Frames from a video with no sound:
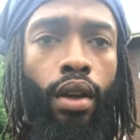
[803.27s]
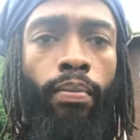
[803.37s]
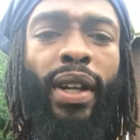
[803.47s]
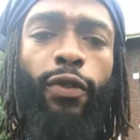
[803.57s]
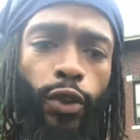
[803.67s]

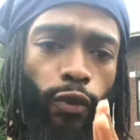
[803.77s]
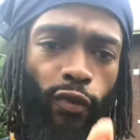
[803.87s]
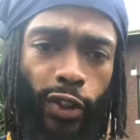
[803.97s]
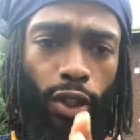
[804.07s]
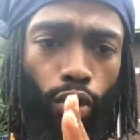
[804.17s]
But if you
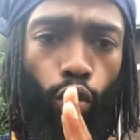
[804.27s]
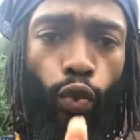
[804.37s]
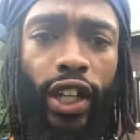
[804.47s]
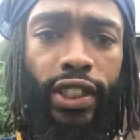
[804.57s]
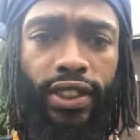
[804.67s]
feel
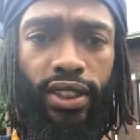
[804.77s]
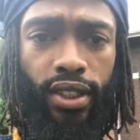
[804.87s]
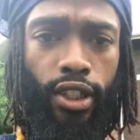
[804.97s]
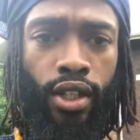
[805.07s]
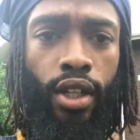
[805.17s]
rich,
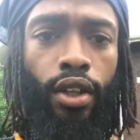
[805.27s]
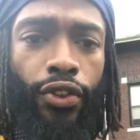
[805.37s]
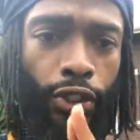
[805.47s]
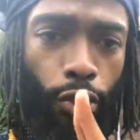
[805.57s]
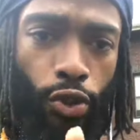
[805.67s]

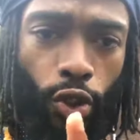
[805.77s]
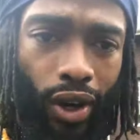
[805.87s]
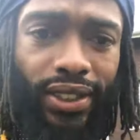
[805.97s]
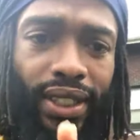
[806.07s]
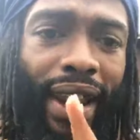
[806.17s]
then you
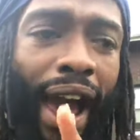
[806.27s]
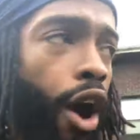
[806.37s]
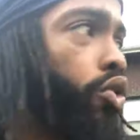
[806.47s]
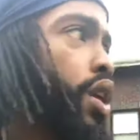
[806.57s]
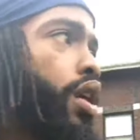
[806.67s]
trust in the
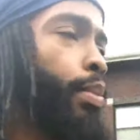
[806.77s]
outcome